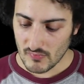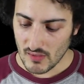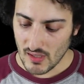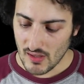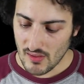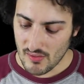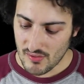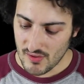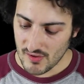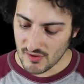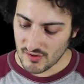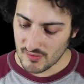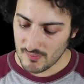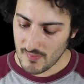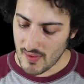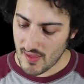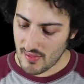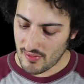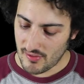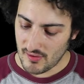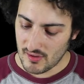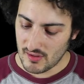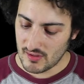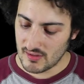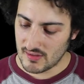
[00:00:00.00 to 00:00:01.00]
This
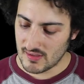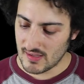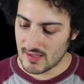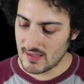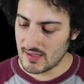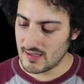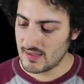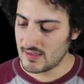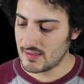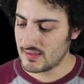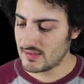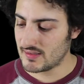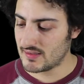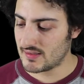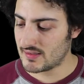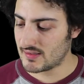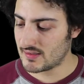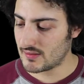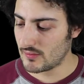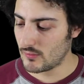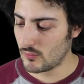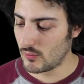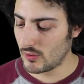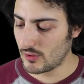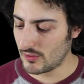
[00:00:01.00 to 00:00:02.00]
method
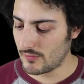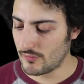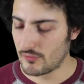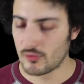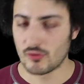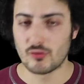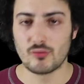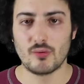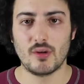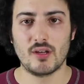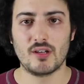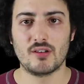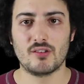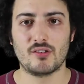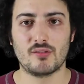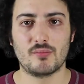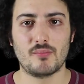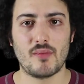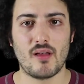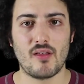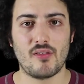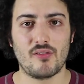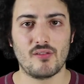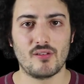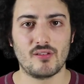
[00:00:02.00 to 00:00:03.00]
is one of the greatest
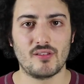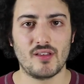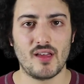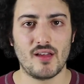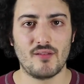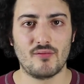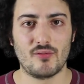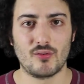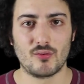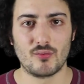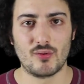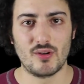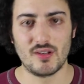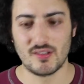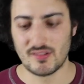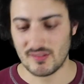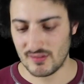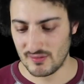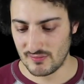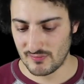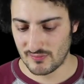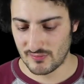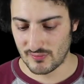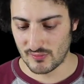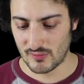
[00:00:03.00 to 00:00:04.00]
methods ever
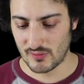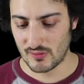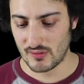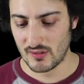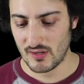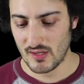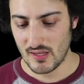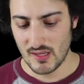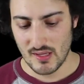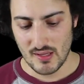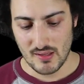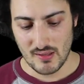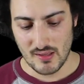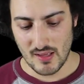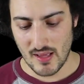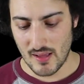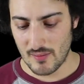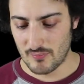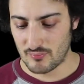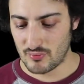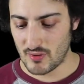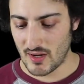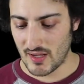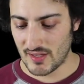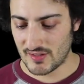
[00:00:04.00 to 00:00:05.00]
written for
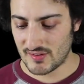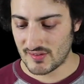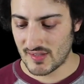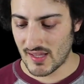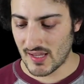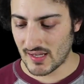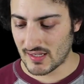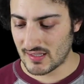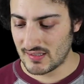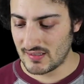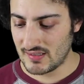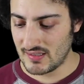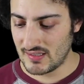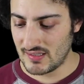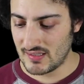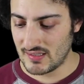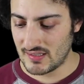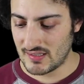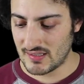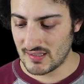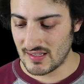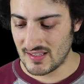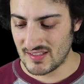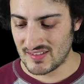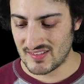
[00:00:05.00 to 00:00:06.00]
brass
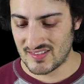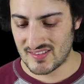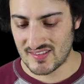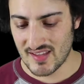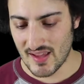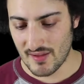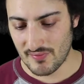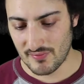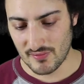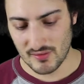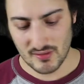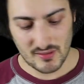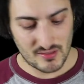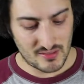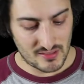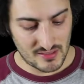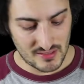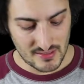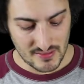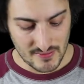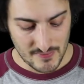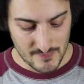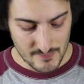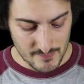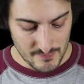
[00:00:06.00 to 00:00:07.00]
technique,
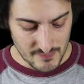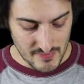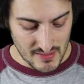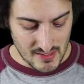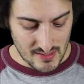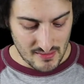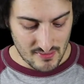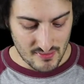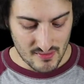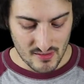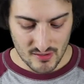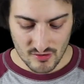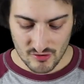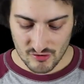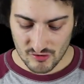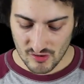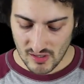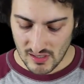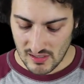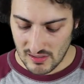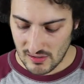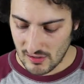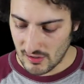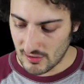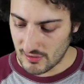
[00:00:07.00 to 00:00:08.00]
definitely. There's
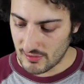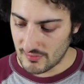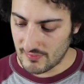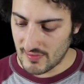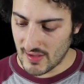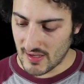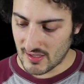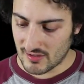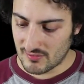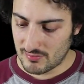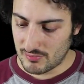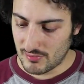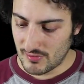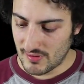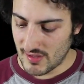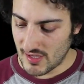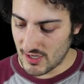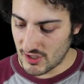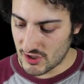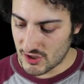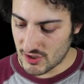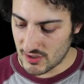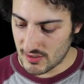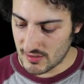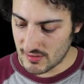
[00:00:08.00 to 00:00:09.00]
a lot of
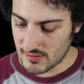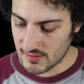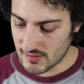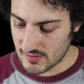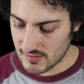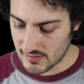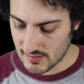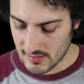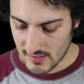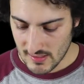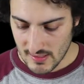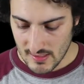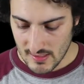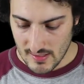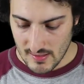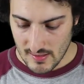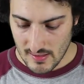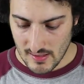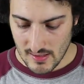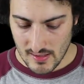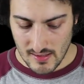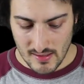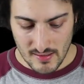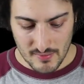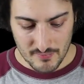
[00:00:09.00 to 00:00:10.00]
explanations,
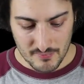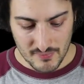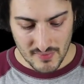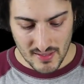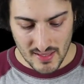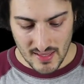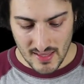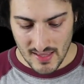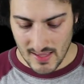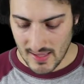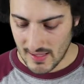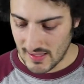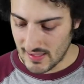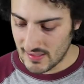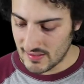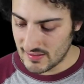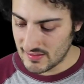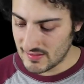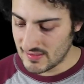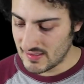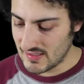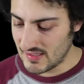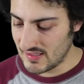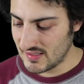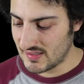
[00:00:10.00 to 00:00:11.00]

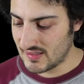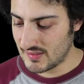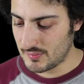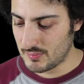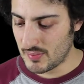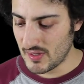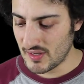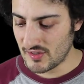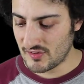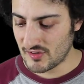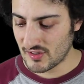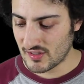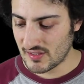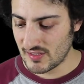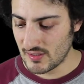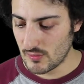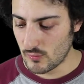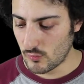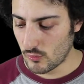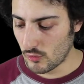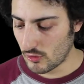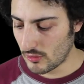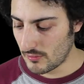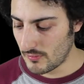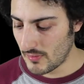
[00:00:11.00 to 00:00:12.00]
and it's basically
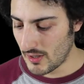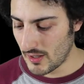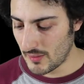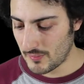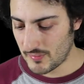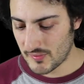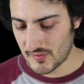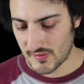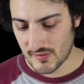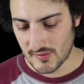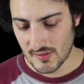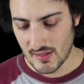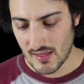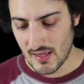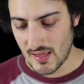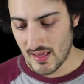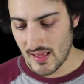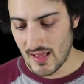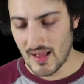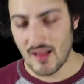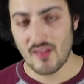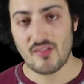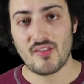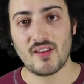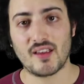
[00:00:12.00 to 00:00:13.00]
warm-ups.
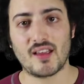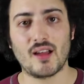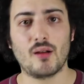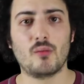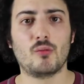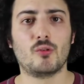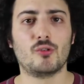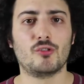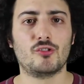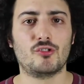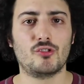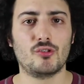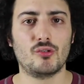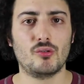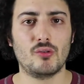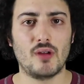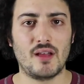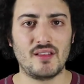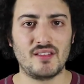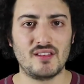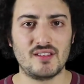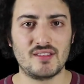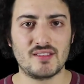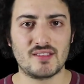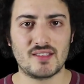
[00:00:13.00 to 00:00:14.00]
I think I will do
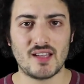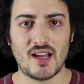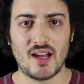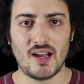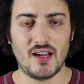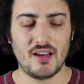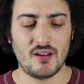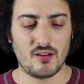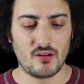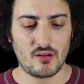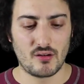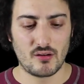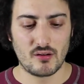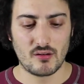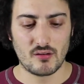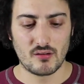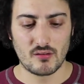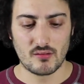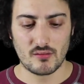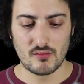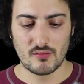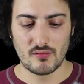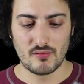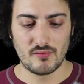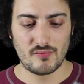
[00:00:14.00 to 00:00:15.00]
an
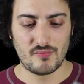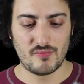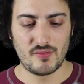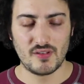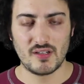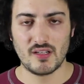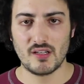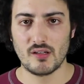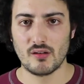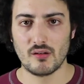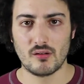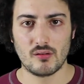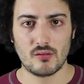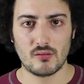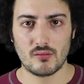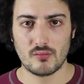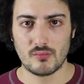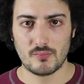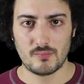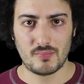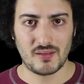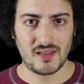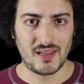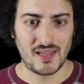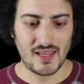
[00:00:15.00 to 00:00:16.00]
entire video
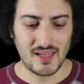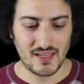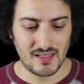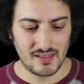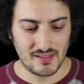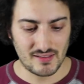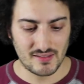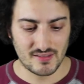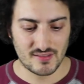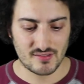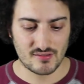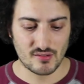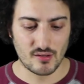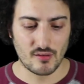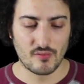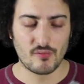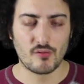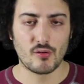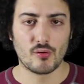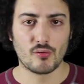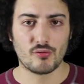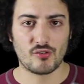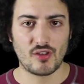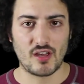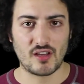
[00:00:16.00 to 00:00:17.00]
playlist of
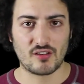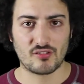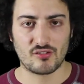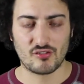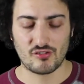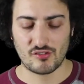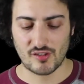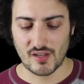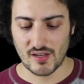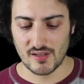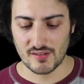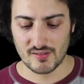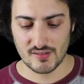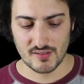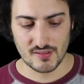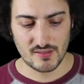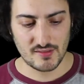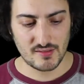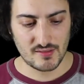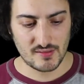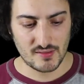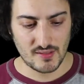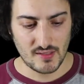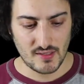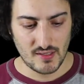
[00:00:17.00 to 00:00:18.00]
those
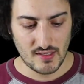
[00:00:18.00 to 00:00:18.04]
exercises.